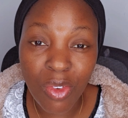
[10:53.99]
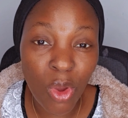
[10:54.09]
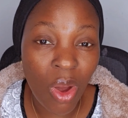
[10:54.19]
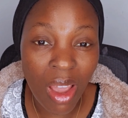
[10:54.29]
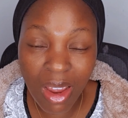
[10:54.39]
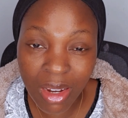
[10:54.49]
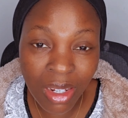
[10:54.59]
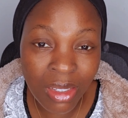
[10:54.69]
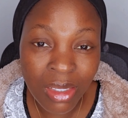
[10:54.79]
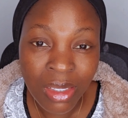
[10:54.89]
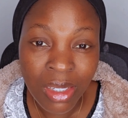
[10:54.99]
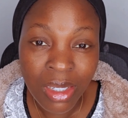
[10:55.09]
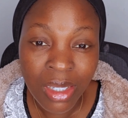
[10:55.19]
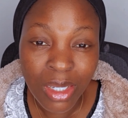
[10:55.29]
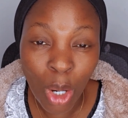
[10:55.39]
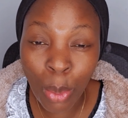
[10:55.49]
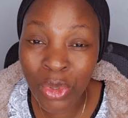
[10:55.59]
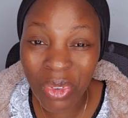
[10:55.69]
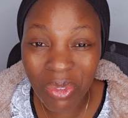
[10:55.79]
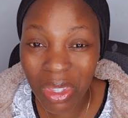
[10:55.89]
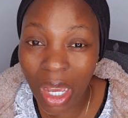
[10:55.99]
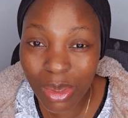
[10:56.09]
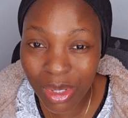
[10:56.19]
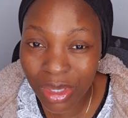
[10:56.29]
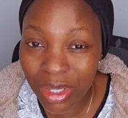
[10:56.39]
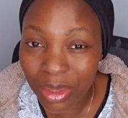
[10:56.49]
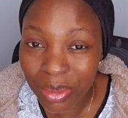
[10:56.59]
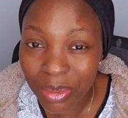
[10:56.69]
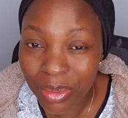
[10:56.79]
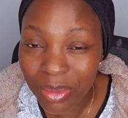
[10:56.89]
if you're earning up to 50,000?